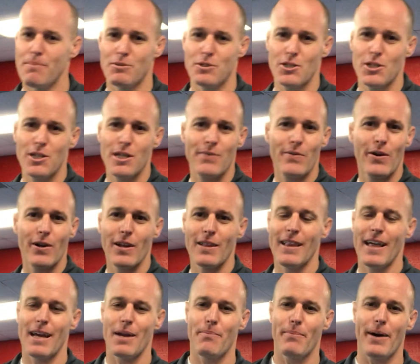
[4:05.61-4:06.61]
I'm sure you've heard a
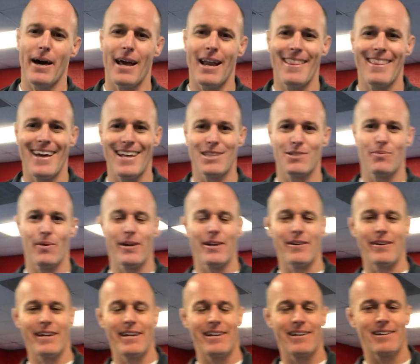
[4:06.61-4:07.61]
lot about it. That's why
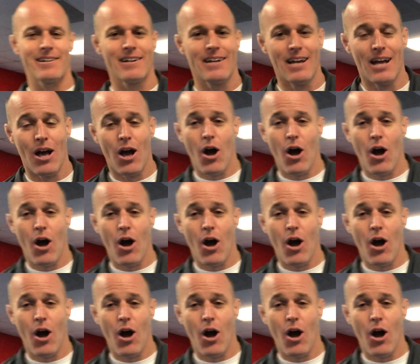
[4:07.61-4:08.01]
you're here.